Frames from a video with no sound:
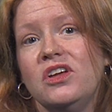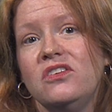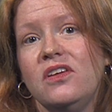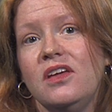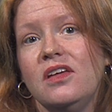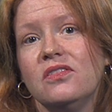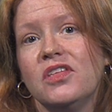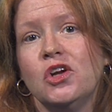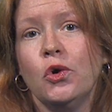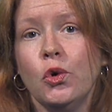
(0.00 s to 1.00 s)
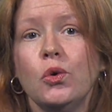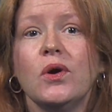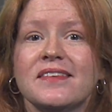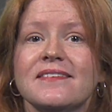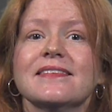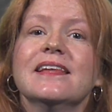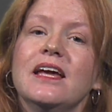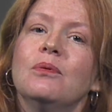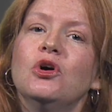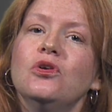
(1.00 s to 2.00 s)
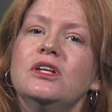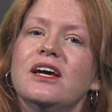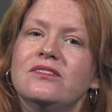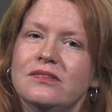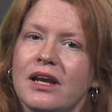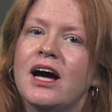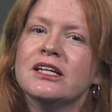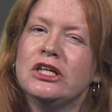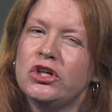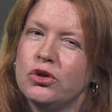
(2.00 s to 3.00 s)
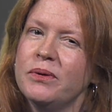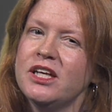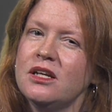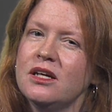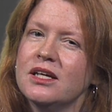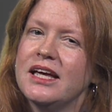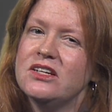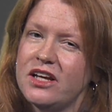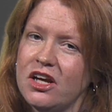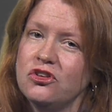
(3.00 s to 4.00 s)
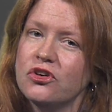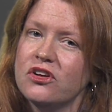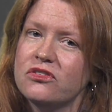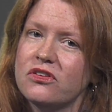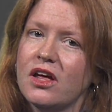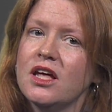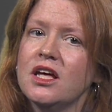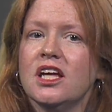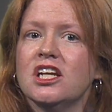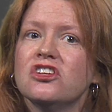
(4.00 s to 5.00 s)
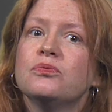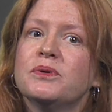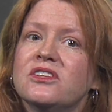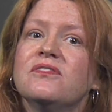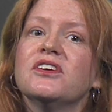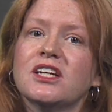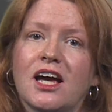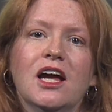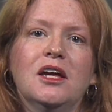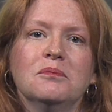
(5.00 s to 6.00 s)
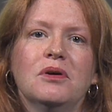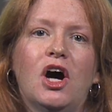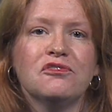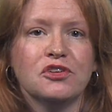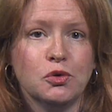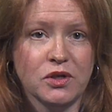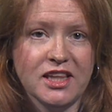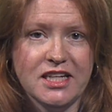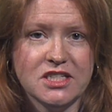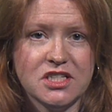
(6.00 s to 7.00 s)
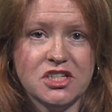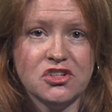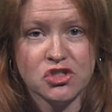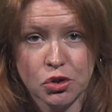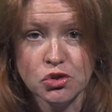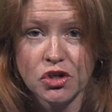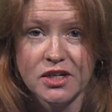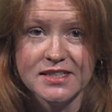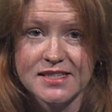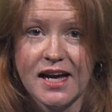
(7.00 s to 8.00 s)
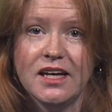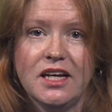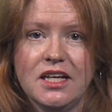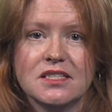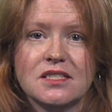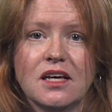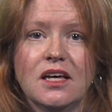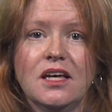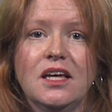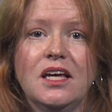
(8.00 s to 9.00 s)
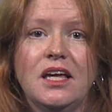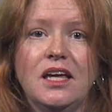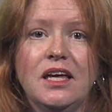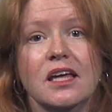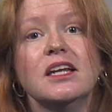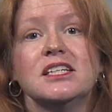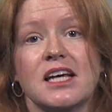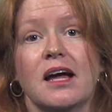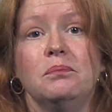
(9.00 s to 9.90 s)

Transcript: see that who gets labeled as non-human and dangerous in a specific time often relates to social anxieties in a time